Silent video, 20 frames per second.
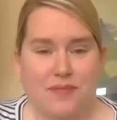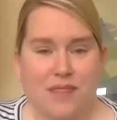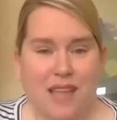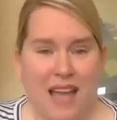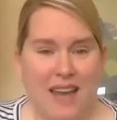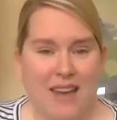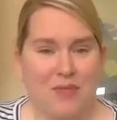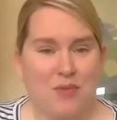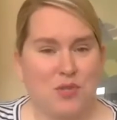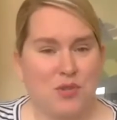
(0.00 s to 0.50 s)

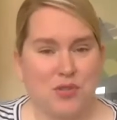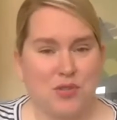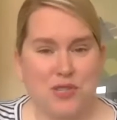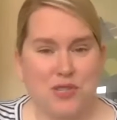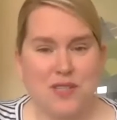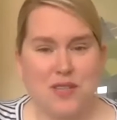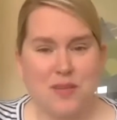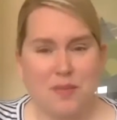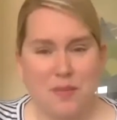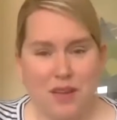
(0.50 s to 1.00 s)
And it was also
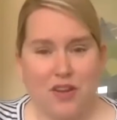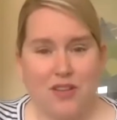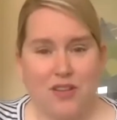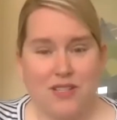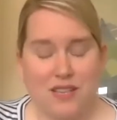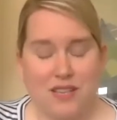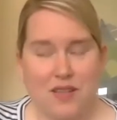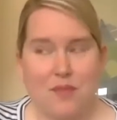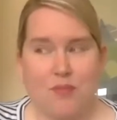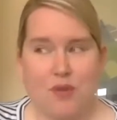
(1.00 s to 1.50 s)
something,
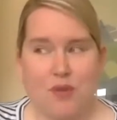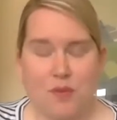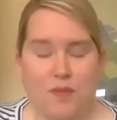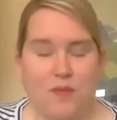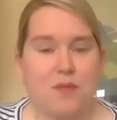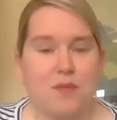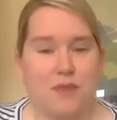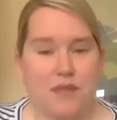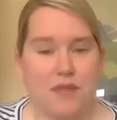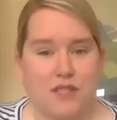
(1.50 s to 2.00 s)
honestly, that
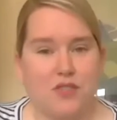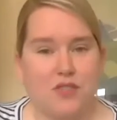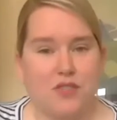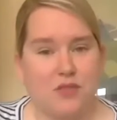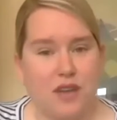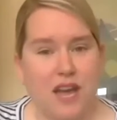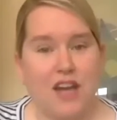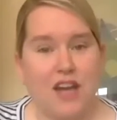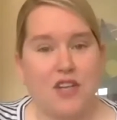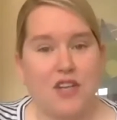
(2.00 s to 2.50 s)
prompted me to do
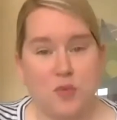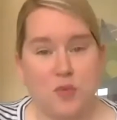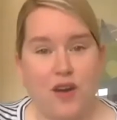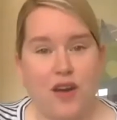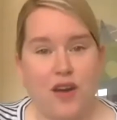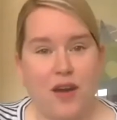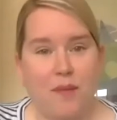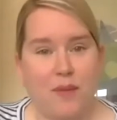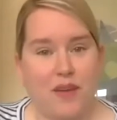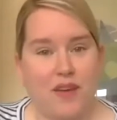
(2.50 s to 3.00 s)

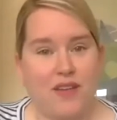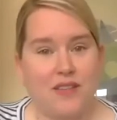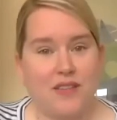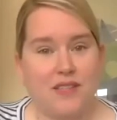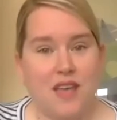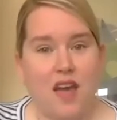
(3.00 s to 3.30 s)
Cashmerette, because